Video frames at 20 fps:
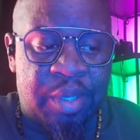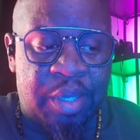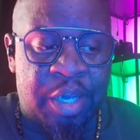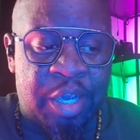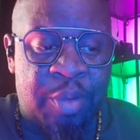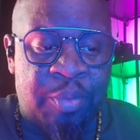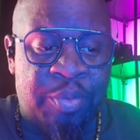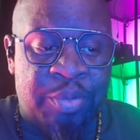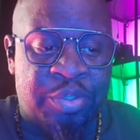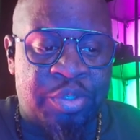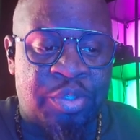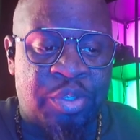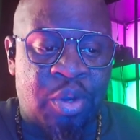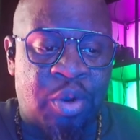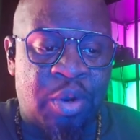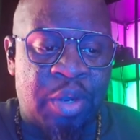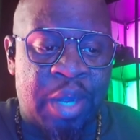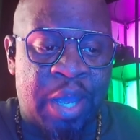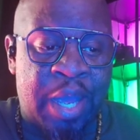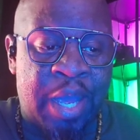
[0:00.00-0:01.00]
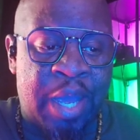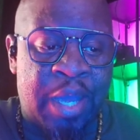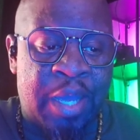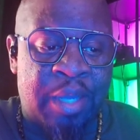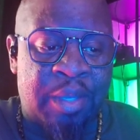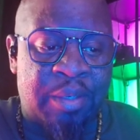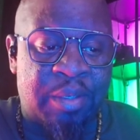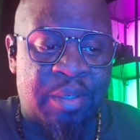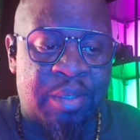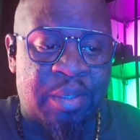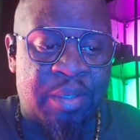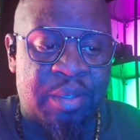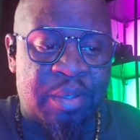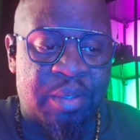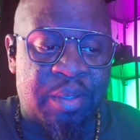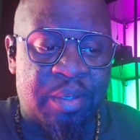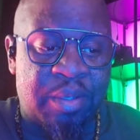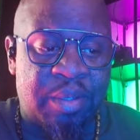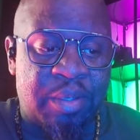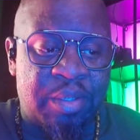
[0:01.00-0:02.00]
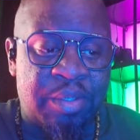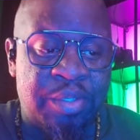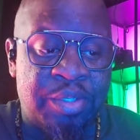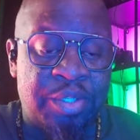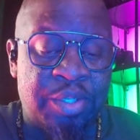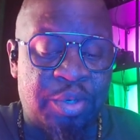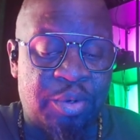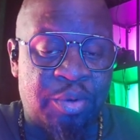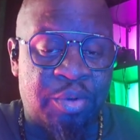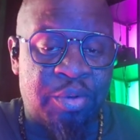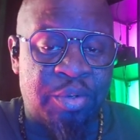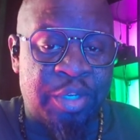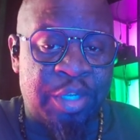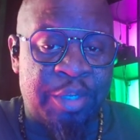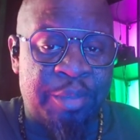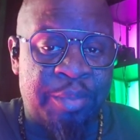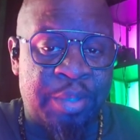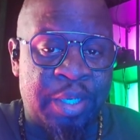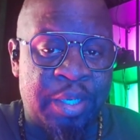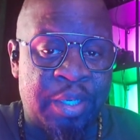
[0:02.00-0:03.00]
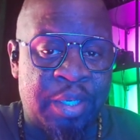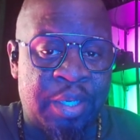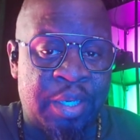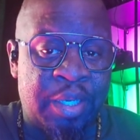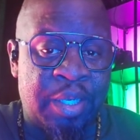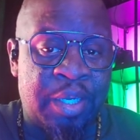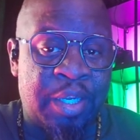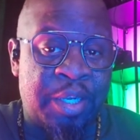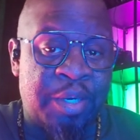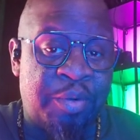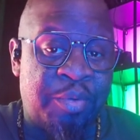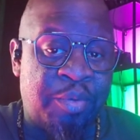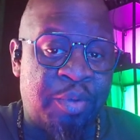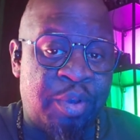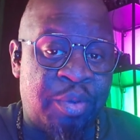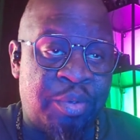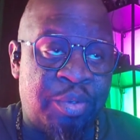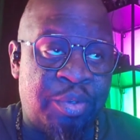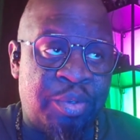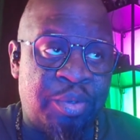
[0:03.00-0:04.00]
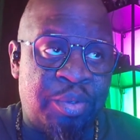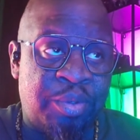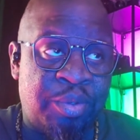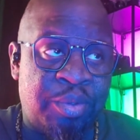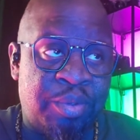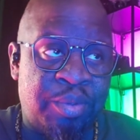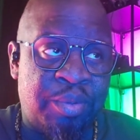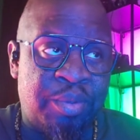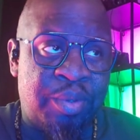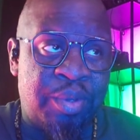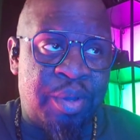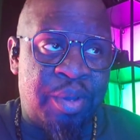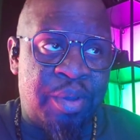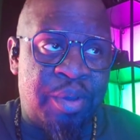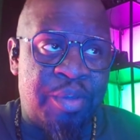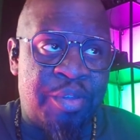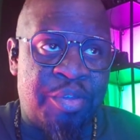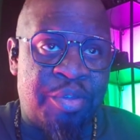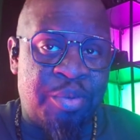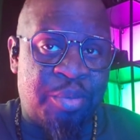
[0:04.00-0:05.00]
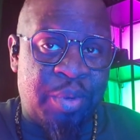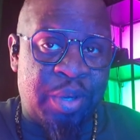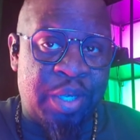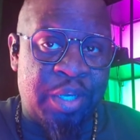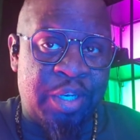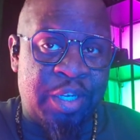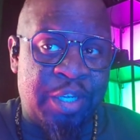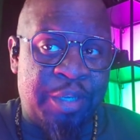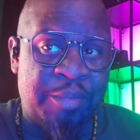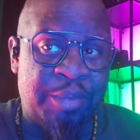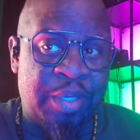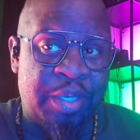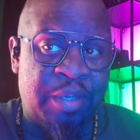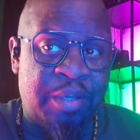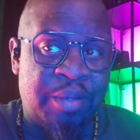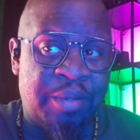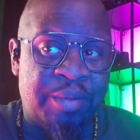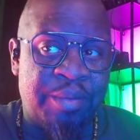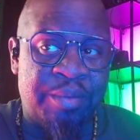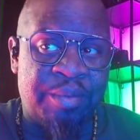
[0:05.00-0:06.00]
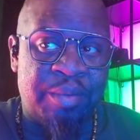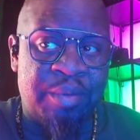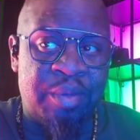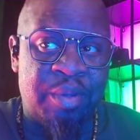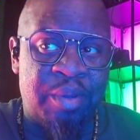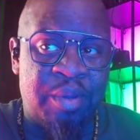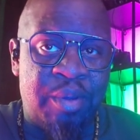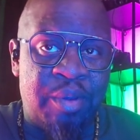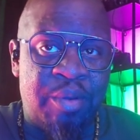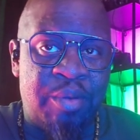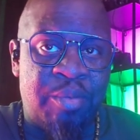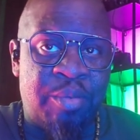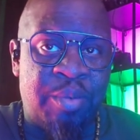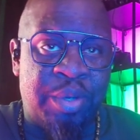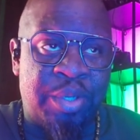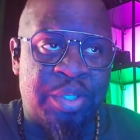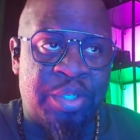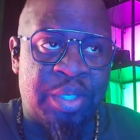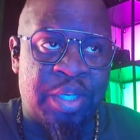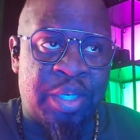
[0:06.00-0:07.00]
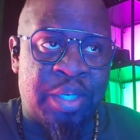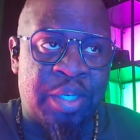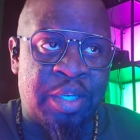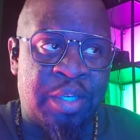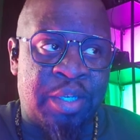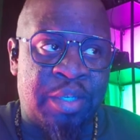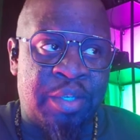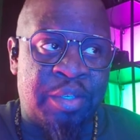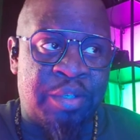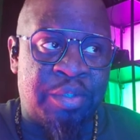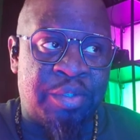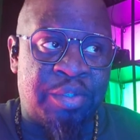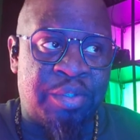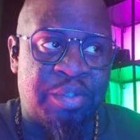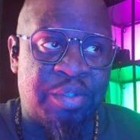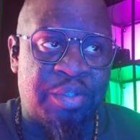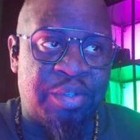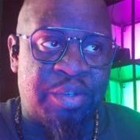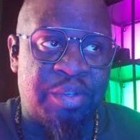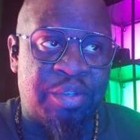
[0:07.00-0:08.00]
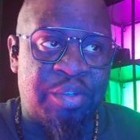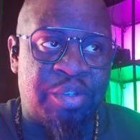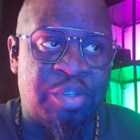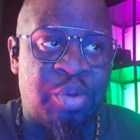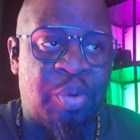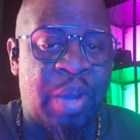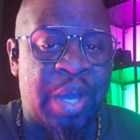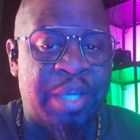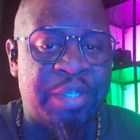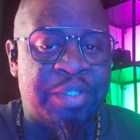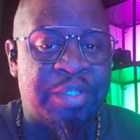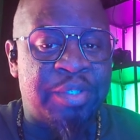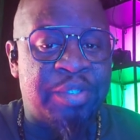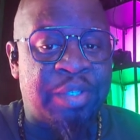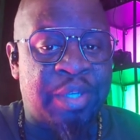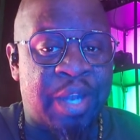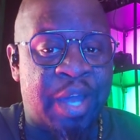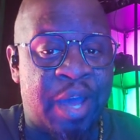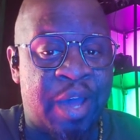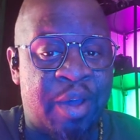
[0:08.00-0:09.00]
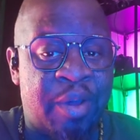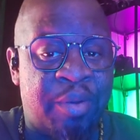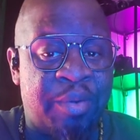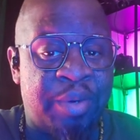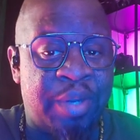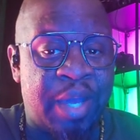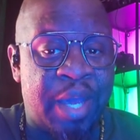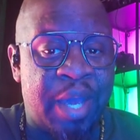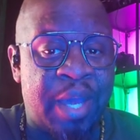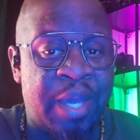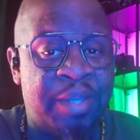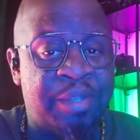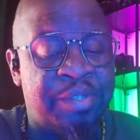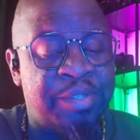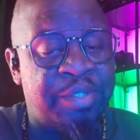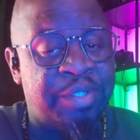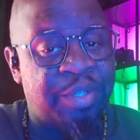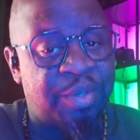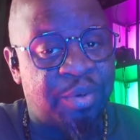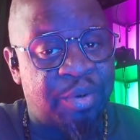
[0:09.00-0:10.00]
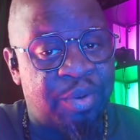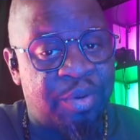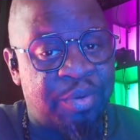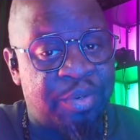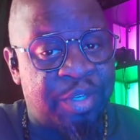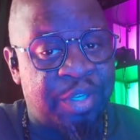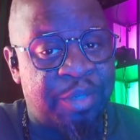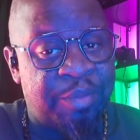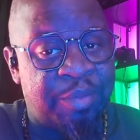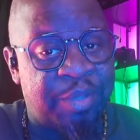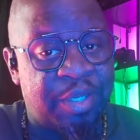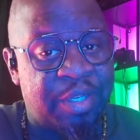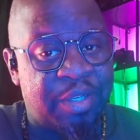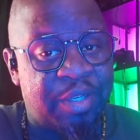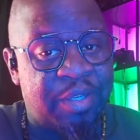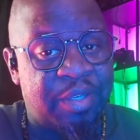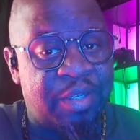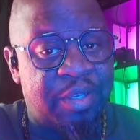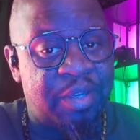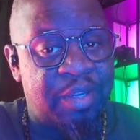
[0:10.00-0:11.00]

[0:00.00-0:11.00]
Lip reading: it would start at 0 dB, and then it would go to 3 dB, which is twice as loud as 0 dB.